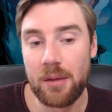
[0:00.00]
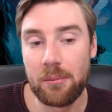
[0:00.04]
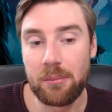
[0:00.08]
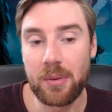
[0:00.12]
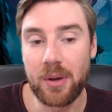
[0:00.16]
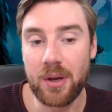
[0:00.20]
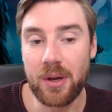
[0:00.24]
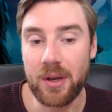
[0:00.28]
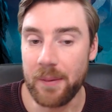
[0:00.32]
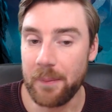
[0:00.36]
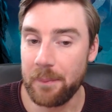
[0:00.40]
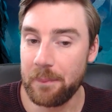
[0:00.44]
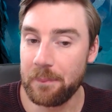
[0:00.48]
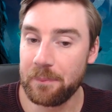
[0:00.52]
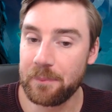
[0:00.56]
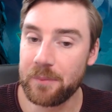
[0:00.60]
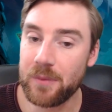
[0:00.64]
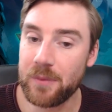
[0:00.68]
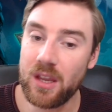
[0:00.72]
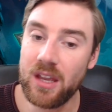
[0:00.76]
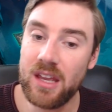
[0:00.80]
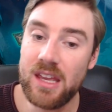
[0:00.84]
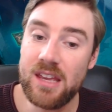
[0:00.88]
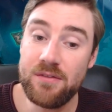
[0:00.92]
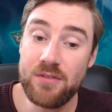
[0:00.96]
But
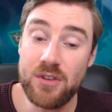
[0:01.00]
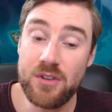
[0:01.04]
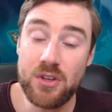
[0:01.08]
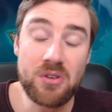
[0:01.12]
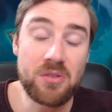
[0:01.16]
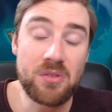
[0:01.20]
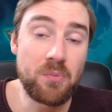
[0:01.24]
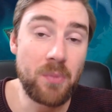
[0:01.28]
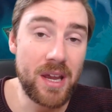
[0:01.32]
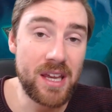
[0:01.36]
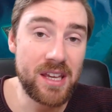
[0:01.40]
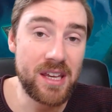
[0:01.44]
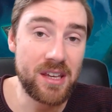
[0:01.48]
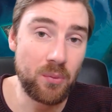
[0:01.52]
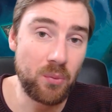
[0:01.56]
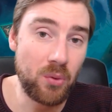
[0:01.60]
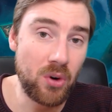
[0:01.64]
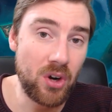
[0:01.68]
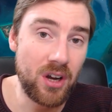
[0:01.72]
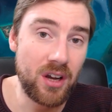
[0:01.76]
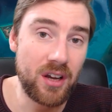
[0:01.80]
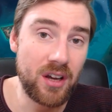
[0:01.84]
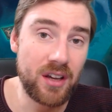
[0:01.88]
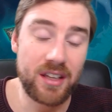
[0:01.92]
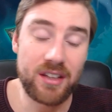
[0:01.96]
if you can make it
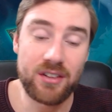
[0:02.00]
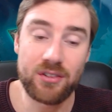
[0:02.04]
work,